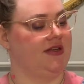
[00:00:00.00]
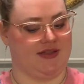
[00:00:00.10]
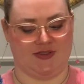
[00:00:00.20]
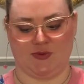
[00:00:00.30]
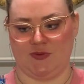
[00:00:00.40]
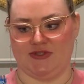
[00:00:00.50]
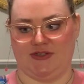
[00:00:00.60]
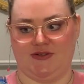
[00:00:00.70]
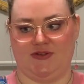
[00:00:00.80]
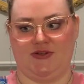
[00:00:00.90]
This one was
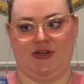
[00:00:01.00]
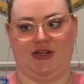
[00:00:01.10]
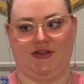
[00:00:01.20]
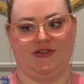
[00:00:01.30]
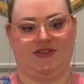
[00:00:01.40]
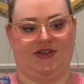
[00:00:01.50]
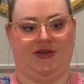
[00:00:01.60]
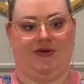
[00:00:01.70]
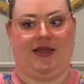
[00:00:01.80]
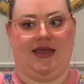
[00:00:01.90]
also $2,
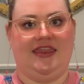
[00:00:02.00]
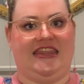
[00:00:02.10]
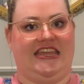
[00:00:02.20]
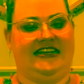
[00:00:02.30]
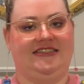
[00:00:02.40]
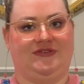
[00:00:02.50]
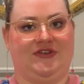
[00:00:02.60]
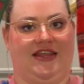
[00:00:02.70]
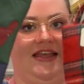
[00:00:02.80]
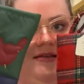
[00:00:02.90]
so I got these for
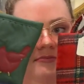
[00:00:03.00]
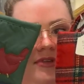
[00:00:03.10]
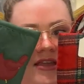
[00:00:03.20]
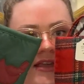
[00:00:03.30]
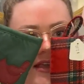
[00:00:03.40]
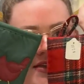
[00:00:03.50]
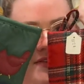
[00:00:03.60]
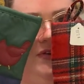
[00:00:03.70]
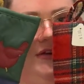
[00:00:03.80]
them for our